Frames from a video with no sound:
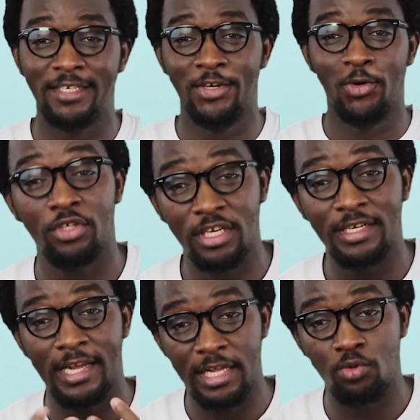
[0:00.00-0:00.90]

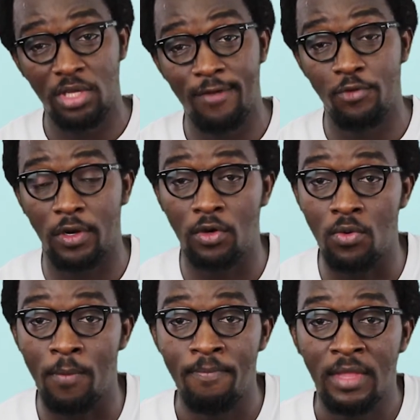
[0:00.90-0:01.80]
It will give you a
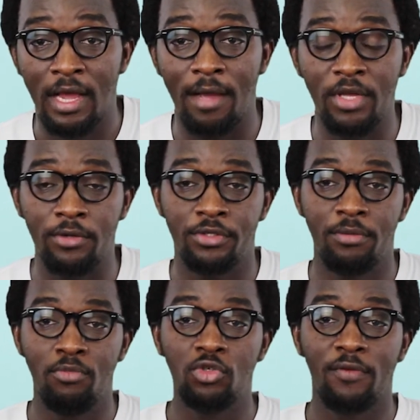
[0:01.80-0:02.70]
clue, because
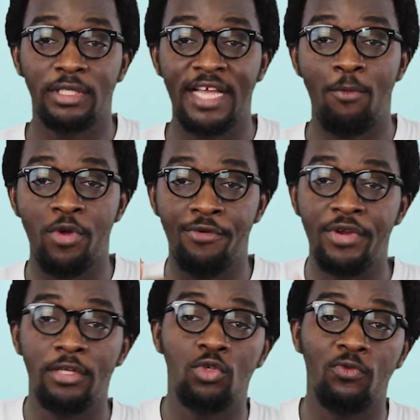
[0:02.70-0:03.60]
most of the time
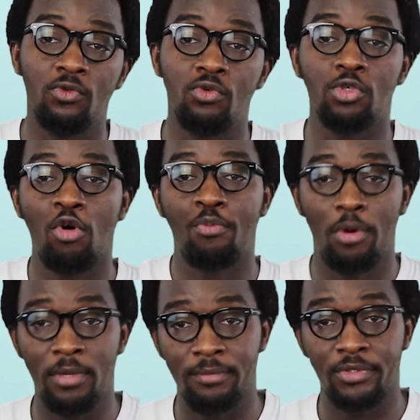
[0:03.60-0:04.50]
we read to solve
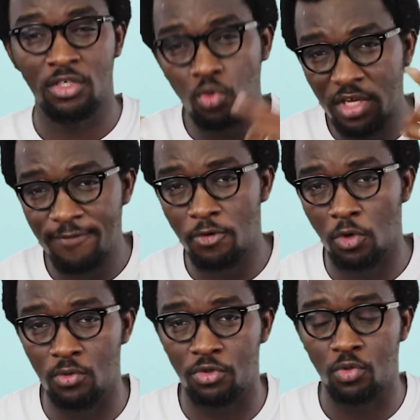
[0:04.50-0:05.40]
problems. It will give you clues.